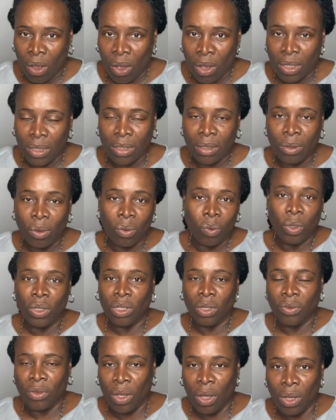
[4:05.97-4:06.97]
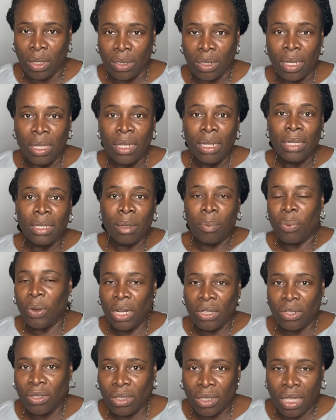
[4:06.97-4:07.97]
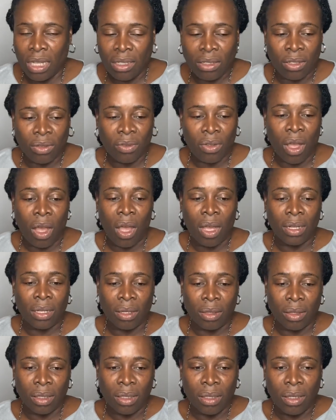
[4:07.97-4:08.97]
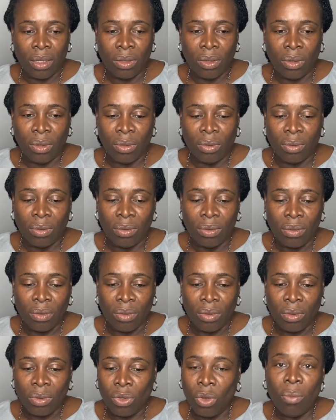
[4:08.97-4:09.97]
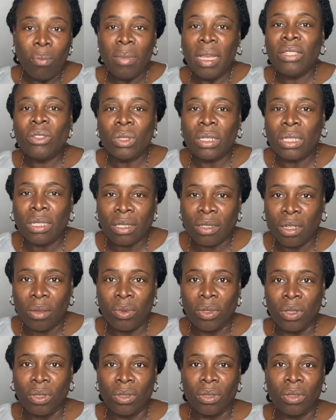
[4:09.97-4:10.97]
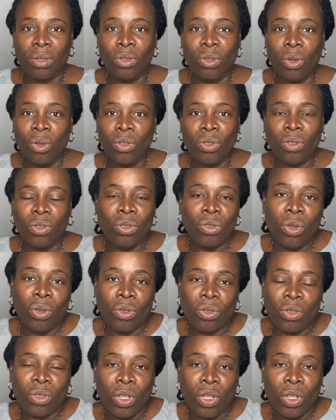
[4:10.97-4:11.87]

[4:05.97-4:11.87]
is God, the word of God, the precious things of God. Don't mess with the scriptures. Don't